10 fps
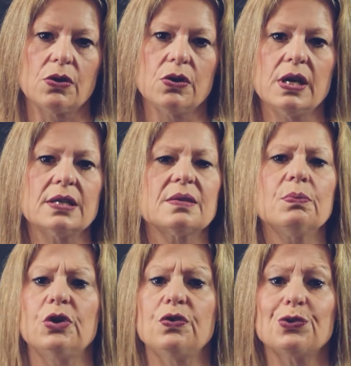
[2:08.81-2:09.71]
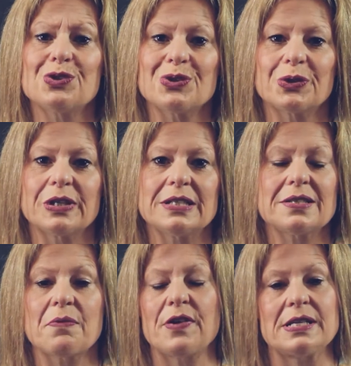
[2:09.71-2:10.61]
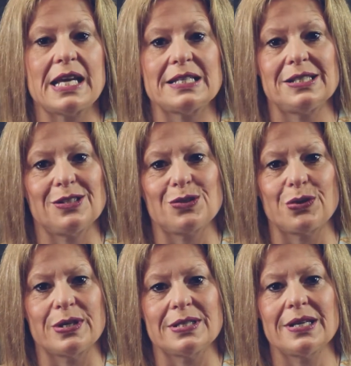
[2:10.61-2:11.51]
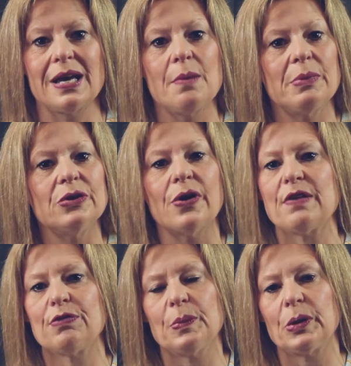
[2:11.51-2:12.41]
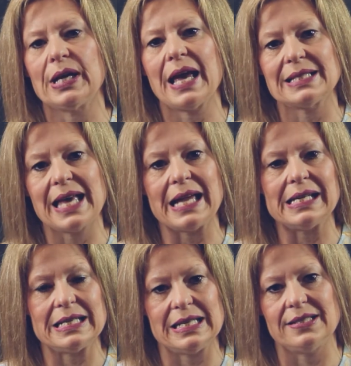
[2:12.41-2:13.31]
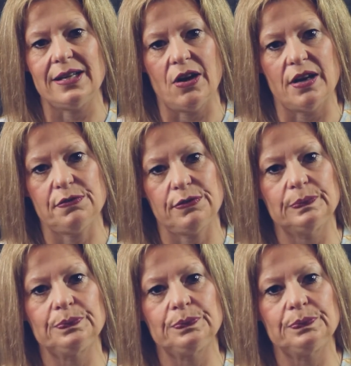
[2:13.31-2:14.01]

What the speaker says: You hear some beautiful stories, some fantastic stories, but not everybody has had an easy life.